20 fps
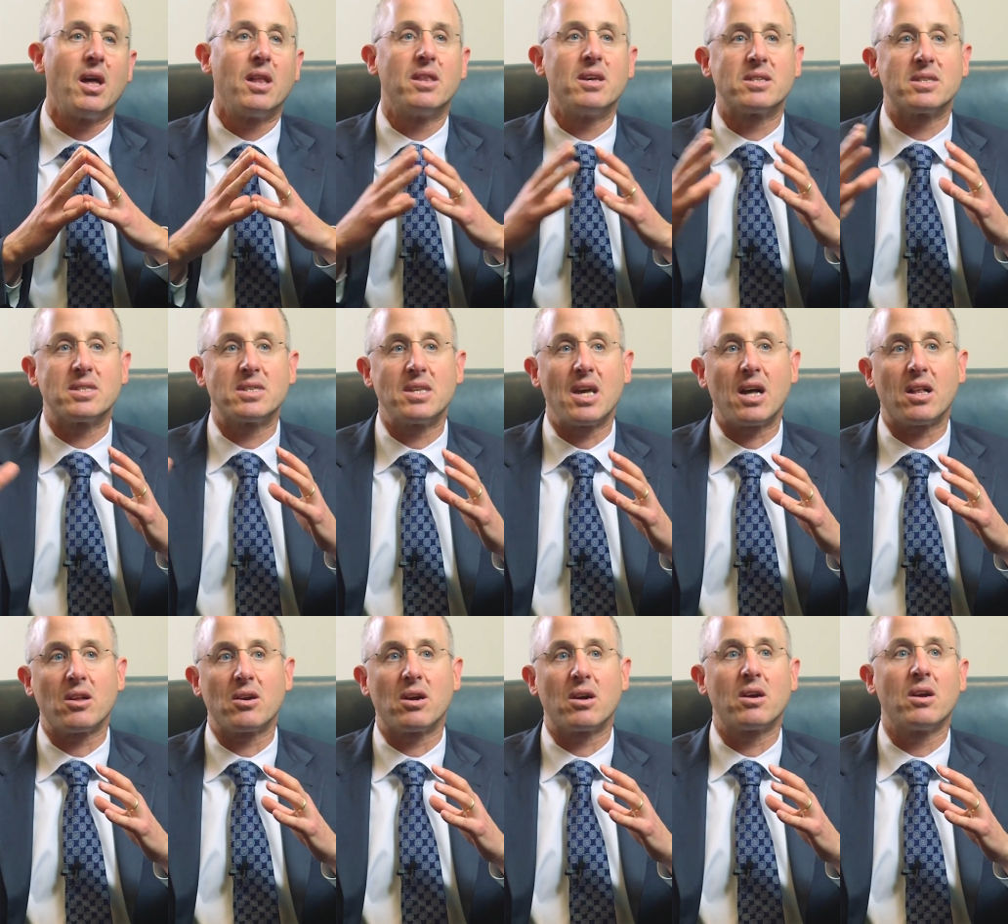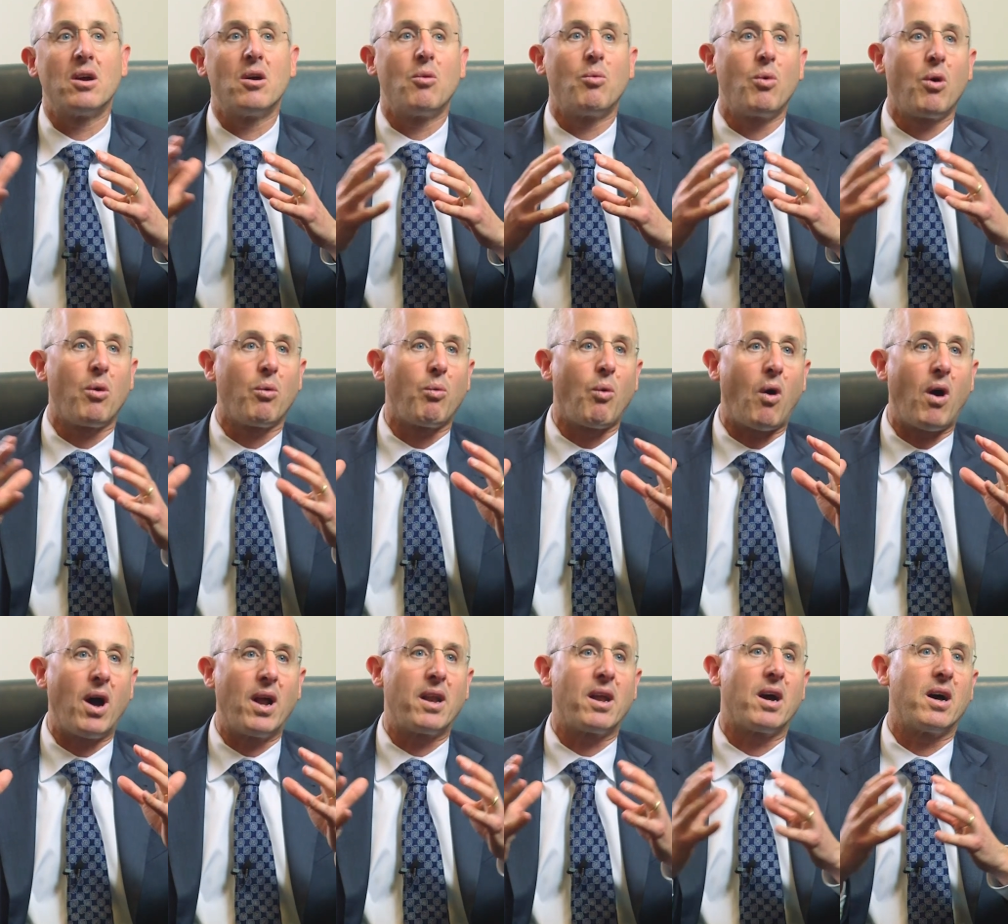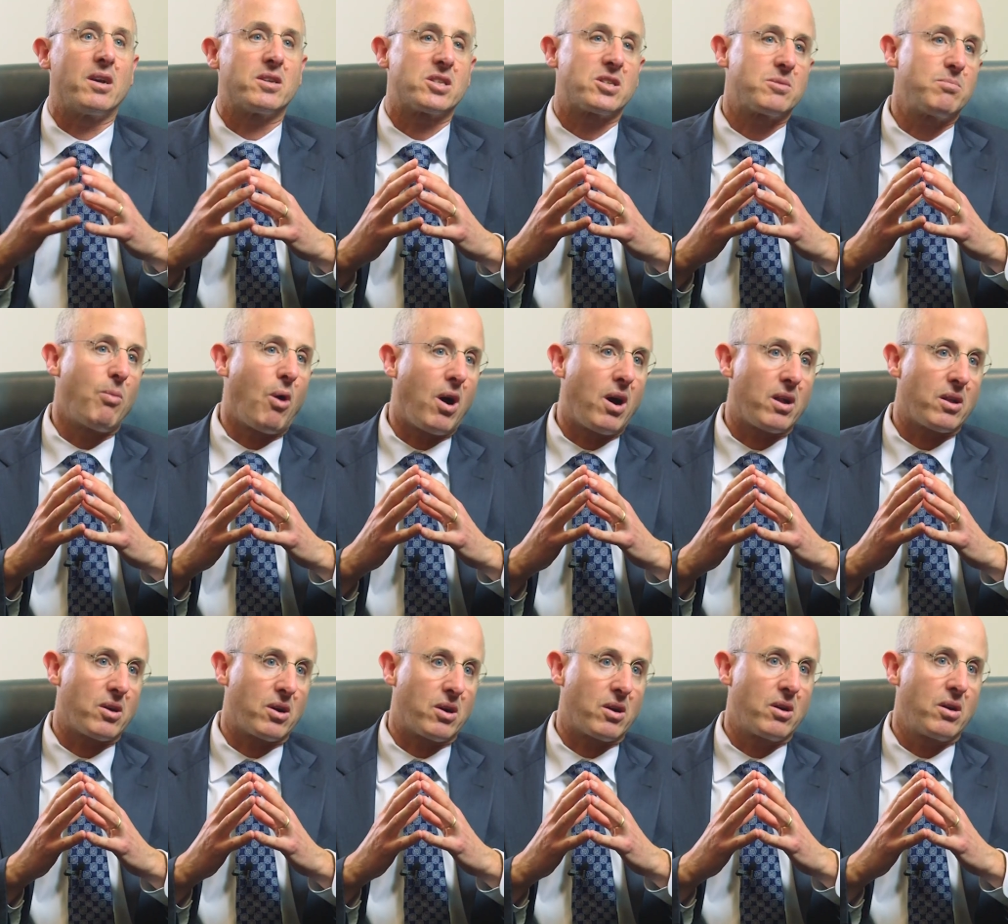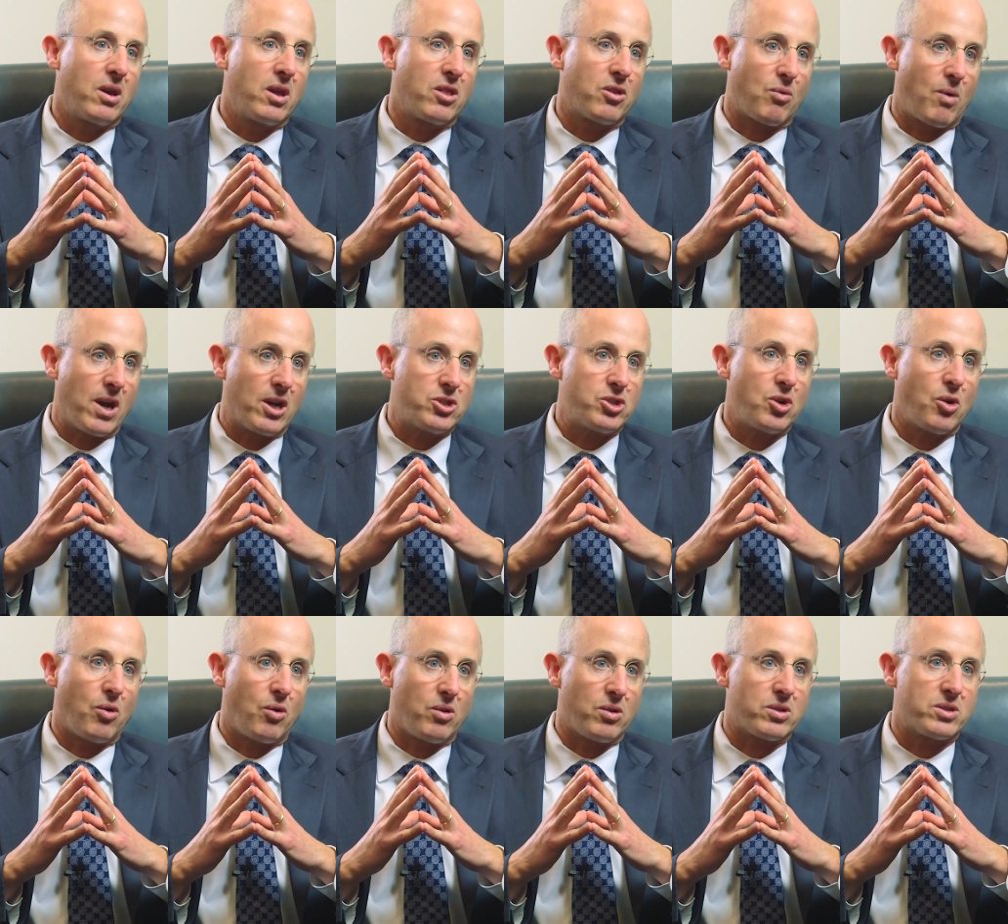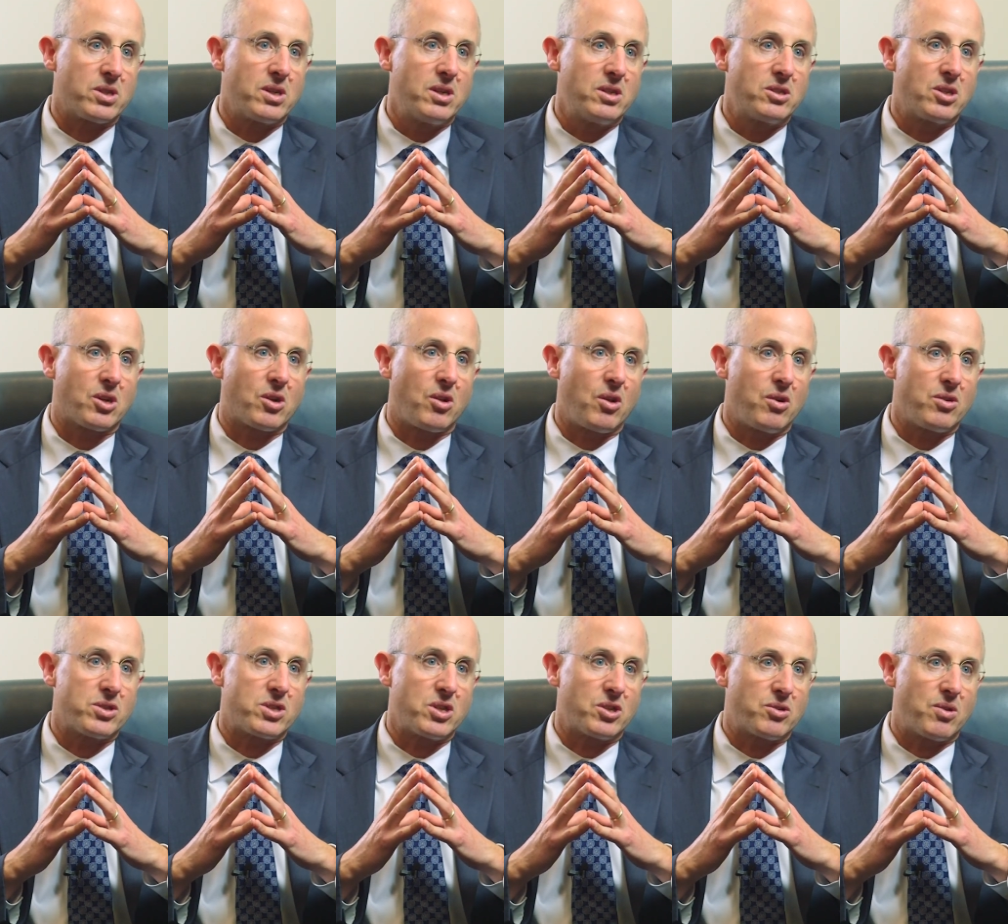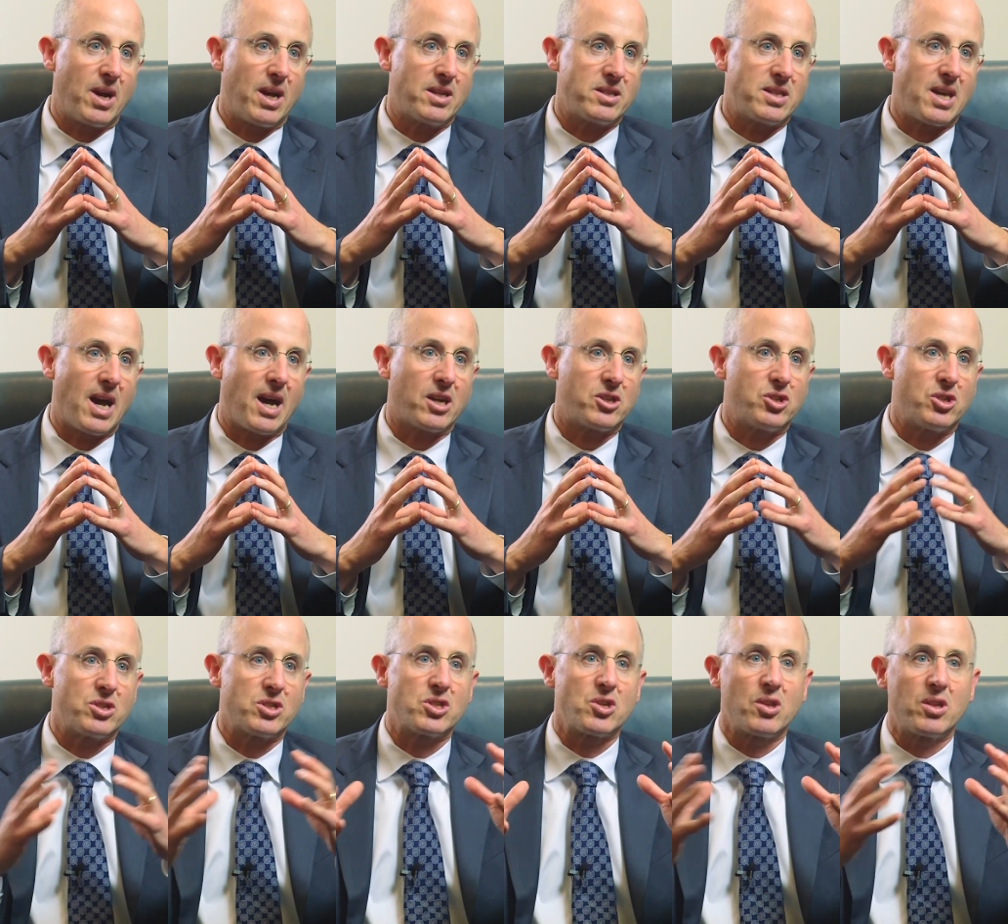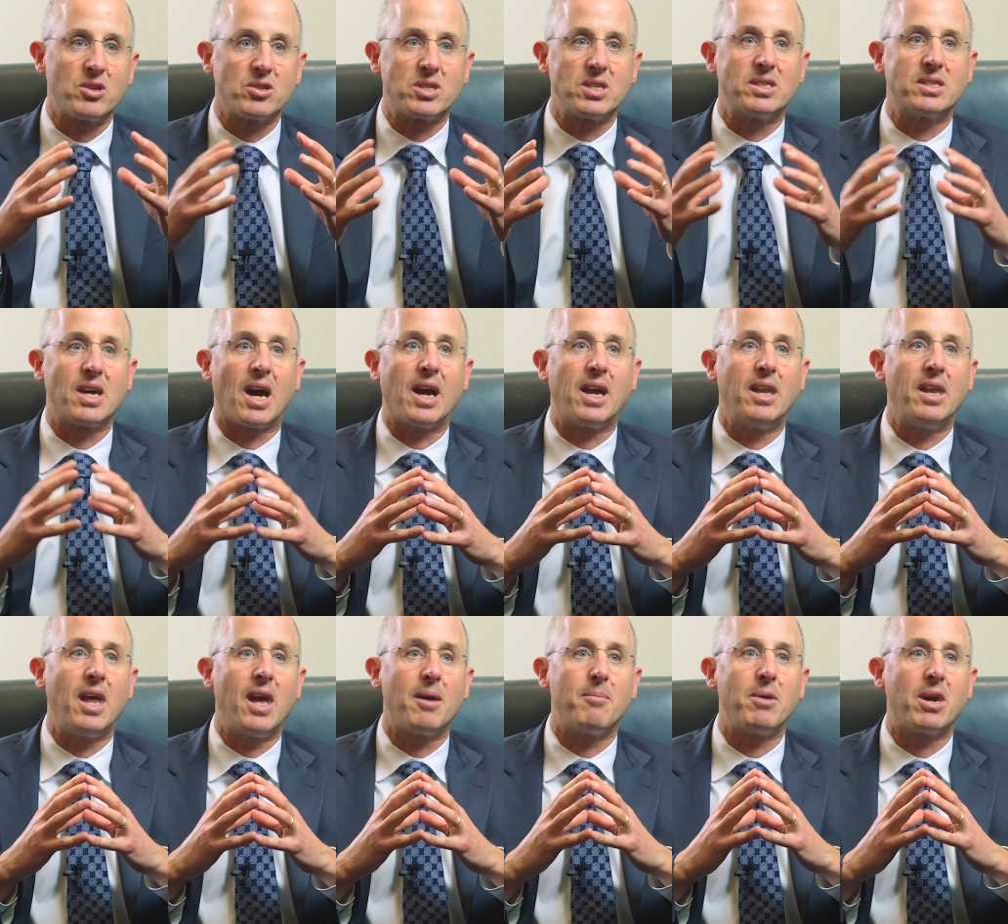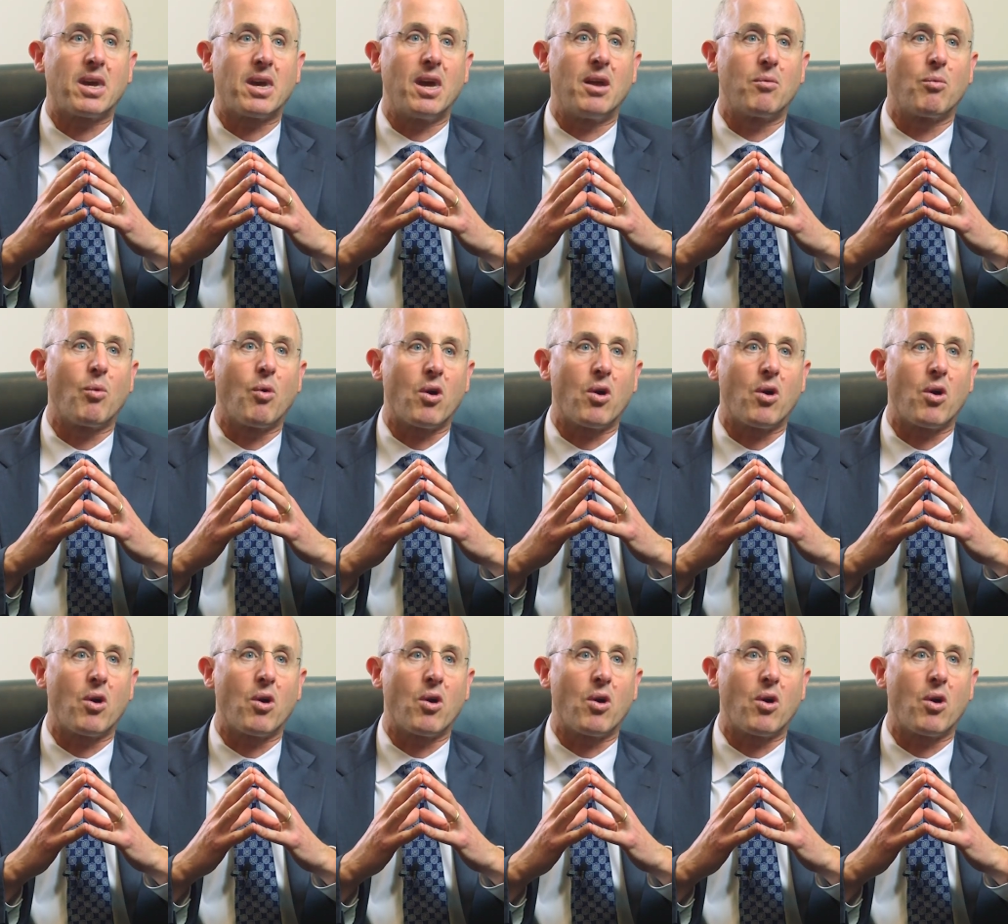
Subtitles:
The seller will want a smaller threshold to close the transaction. So there's a dynamic at